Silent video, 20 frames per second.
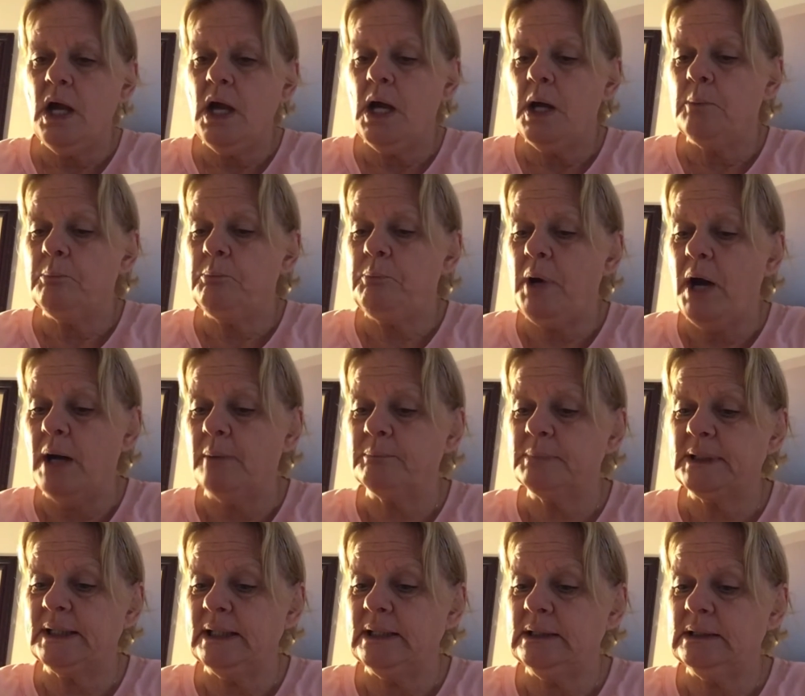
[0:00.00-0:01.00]

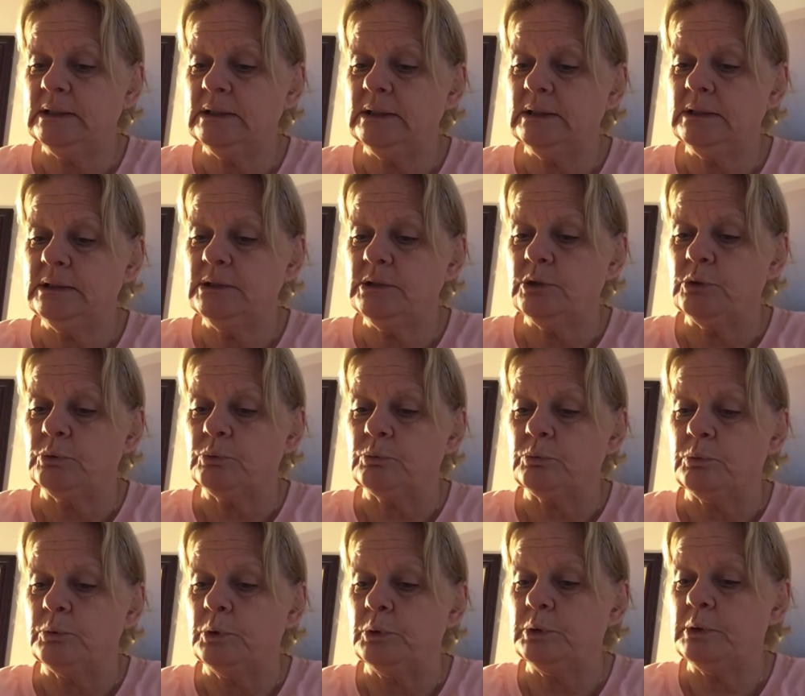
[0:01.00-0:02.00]
Pumpkin,
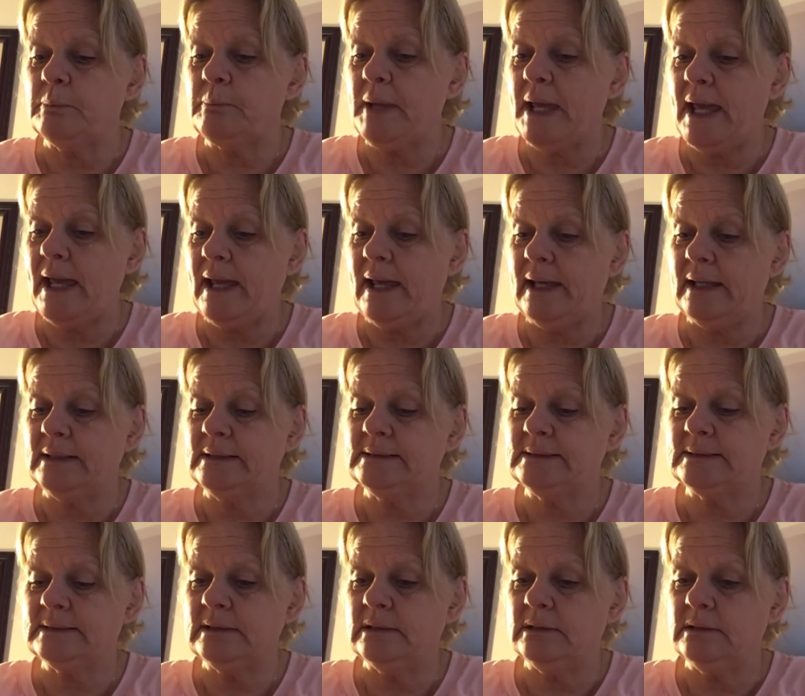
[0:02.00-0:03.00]

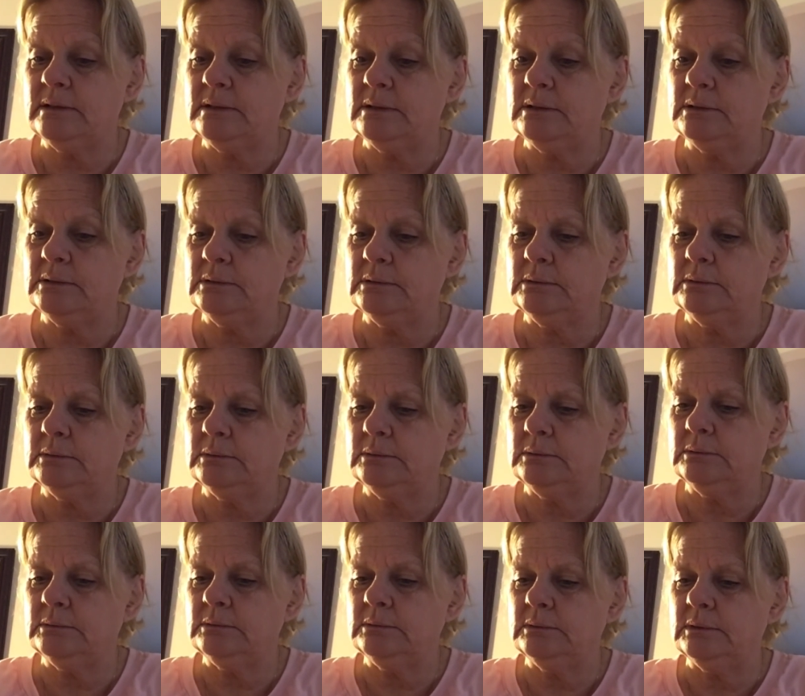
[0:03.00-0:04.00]
rutabagas,
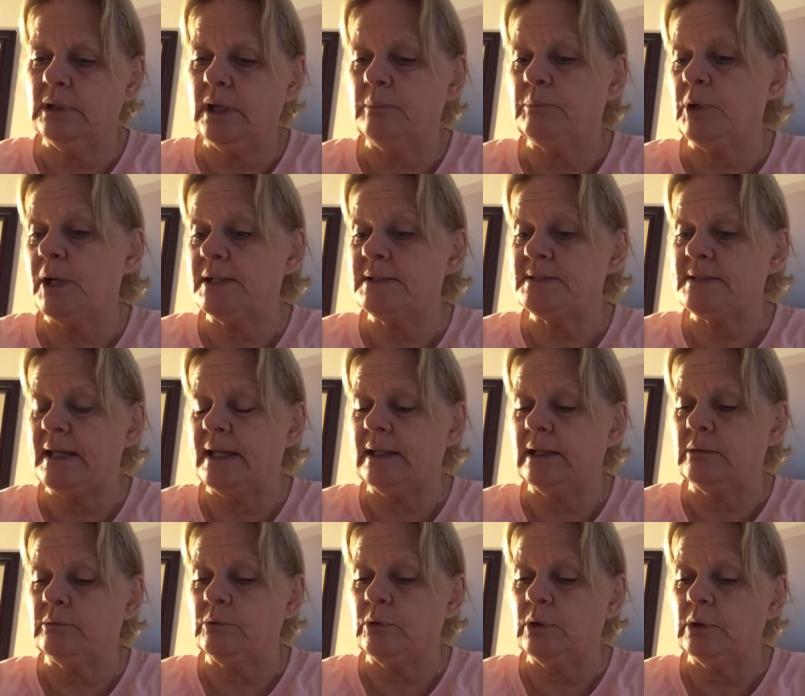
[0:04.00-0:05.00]
I'm probably saying it
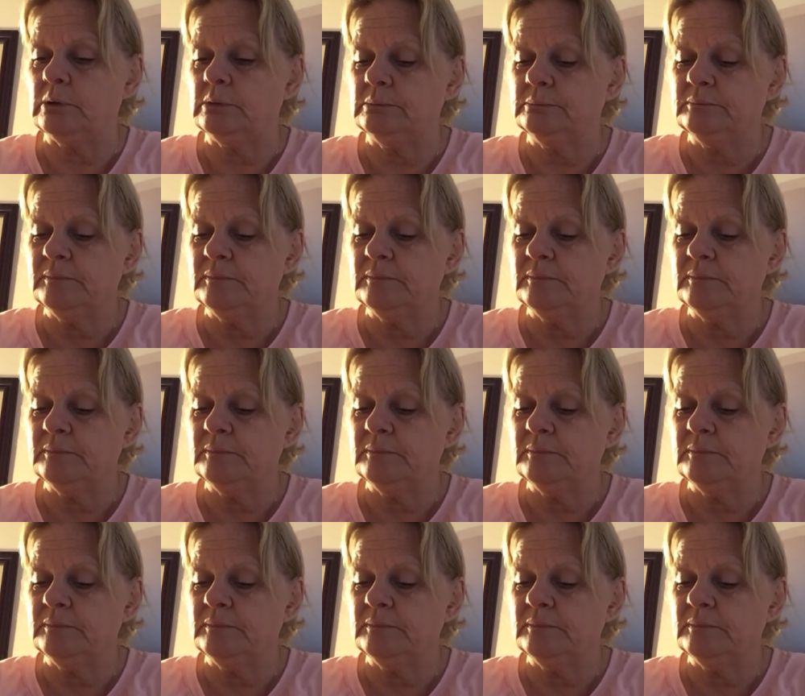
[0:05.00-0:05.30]
wrong.